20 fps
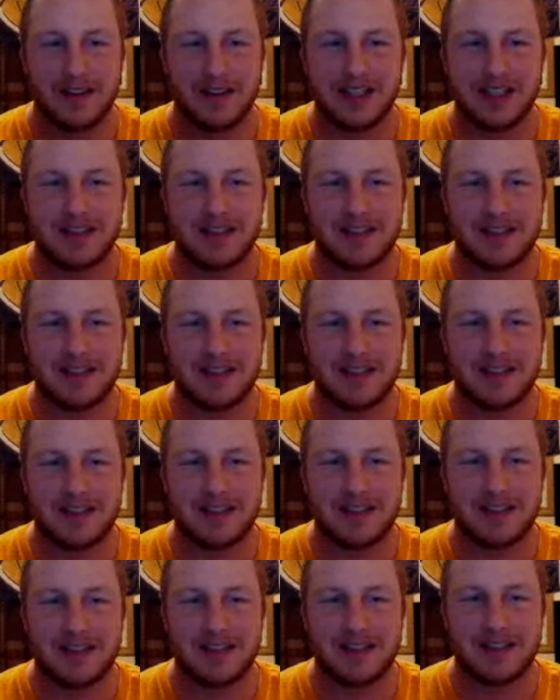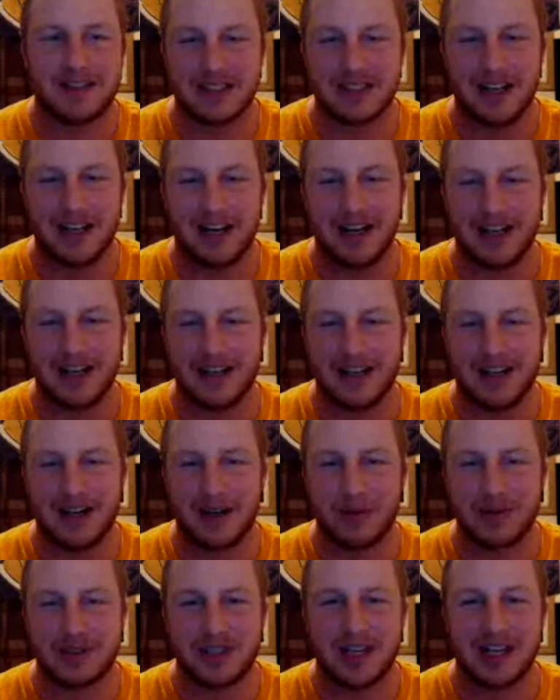let's see what you guys got.
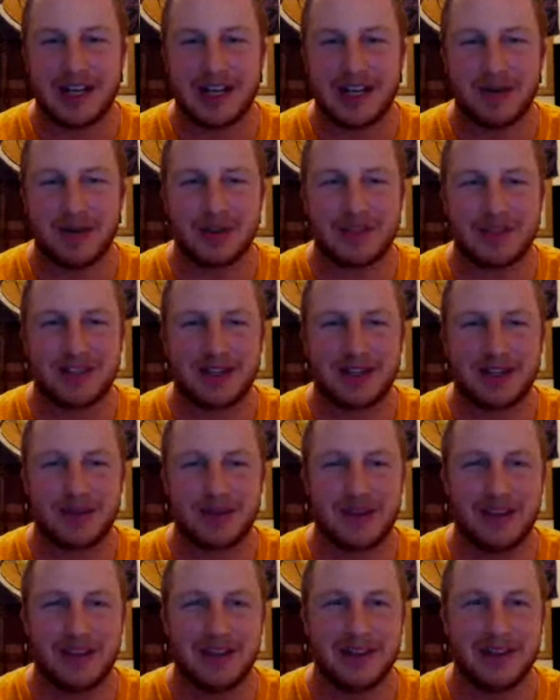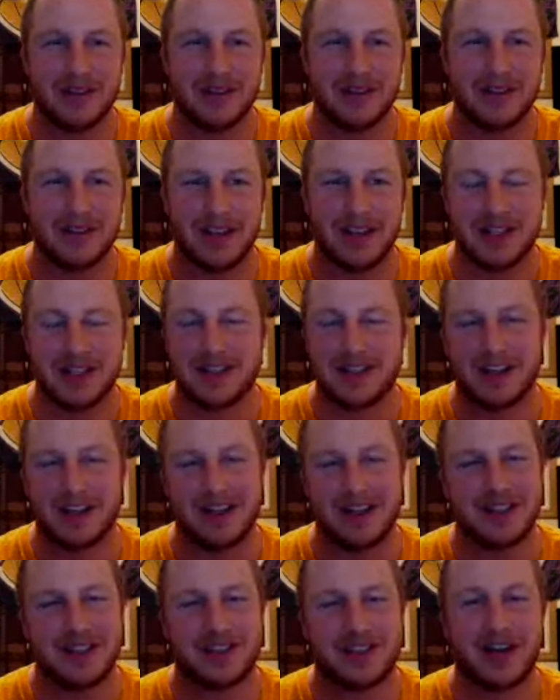Well, Jacob, we'll start with you.
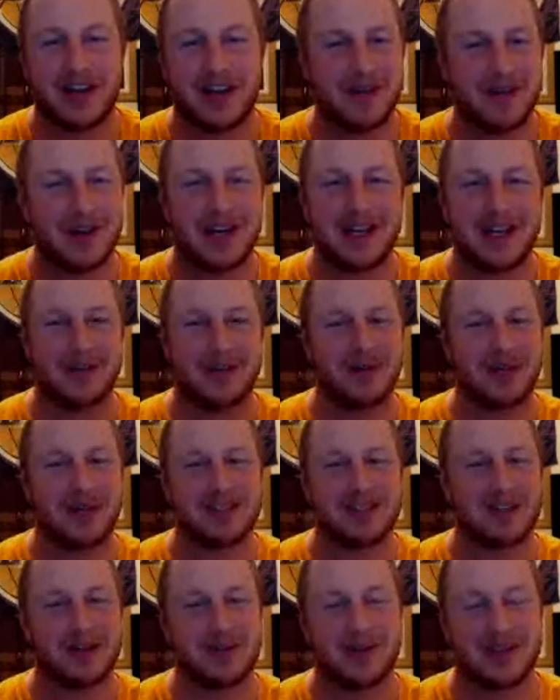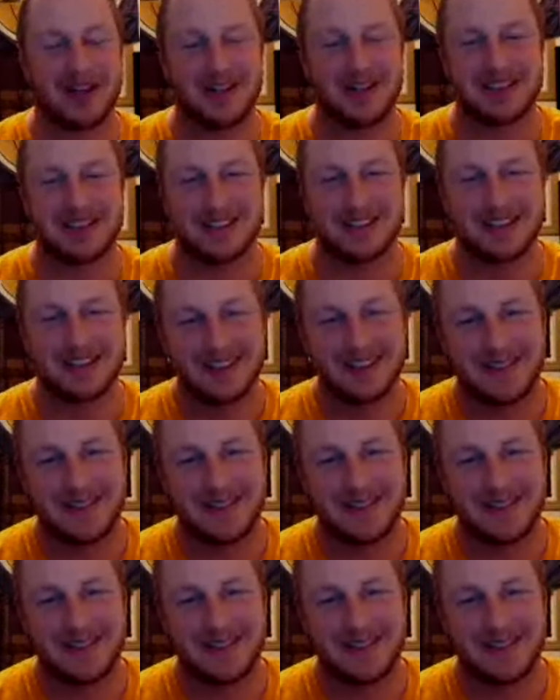Unless you're not ready, we can start with Harrison.